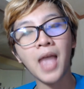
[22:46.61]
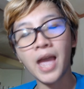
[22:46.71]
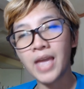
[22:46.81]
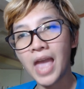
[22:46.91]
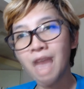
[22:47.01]

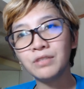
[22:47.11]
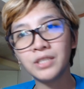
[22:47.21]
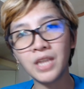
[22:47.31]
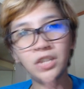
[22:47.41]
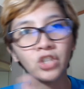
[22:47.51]
I have a
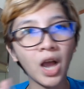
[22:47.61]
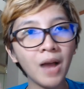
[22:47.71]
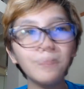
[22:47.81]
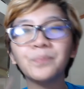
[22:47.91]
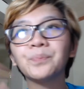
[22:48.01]
day
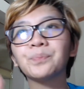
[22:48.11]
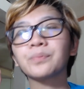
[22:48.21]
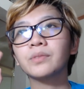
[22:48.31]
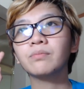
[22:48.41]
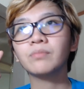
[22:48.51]
job,
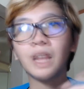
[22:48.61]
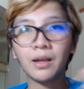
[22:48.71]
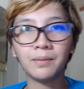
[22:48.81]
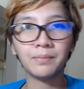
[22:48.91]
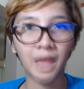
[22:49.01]

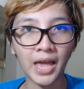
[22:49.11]
um,